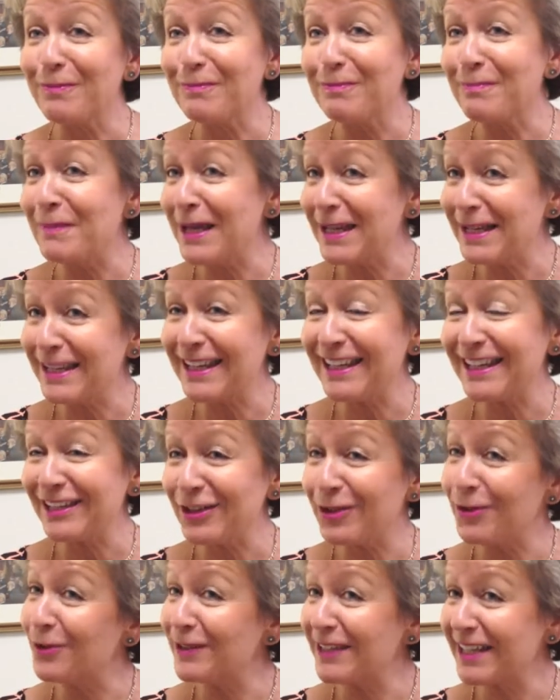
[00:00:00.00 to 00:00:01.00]
making
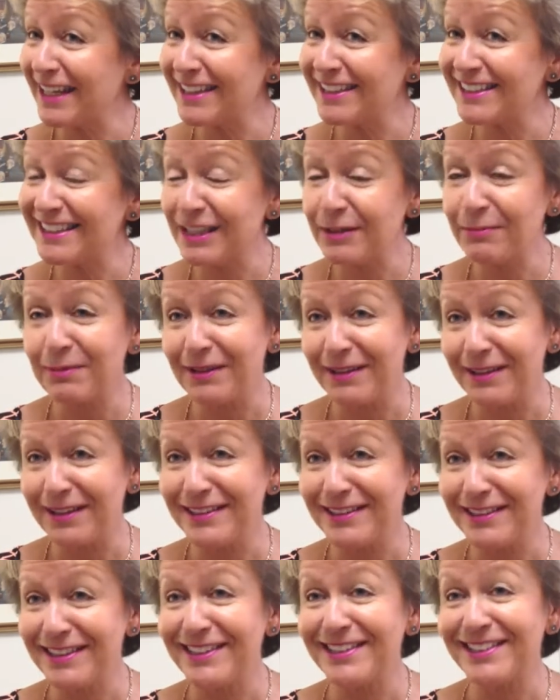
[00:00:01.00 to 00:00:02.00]
your gas
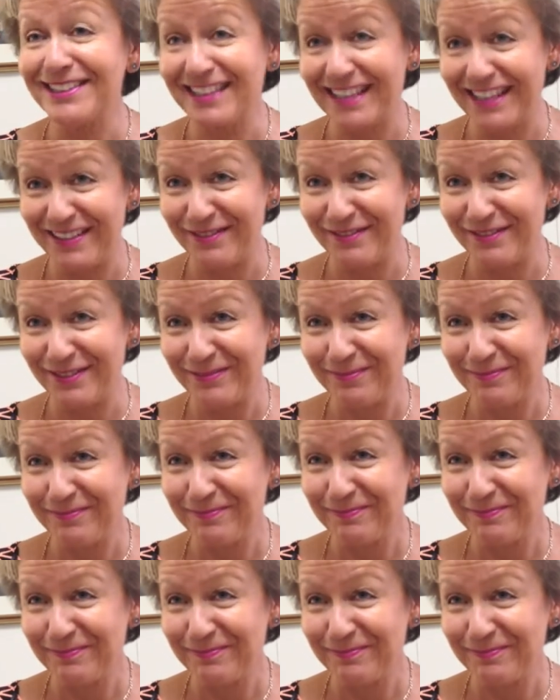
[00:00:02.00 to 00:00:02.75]
appliances safe.